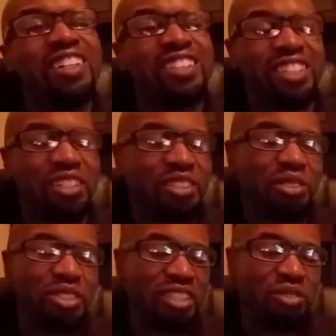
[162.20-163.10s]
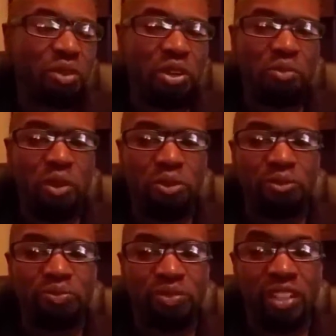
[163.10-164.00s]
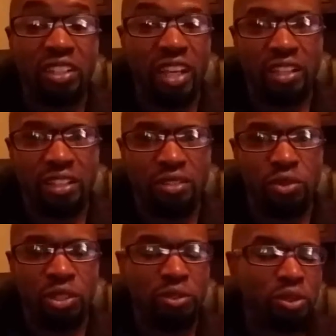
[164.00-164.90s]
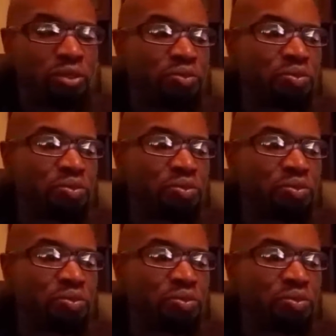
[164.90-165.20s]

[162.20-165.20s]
So it was just a weird moment, unlike this weird one.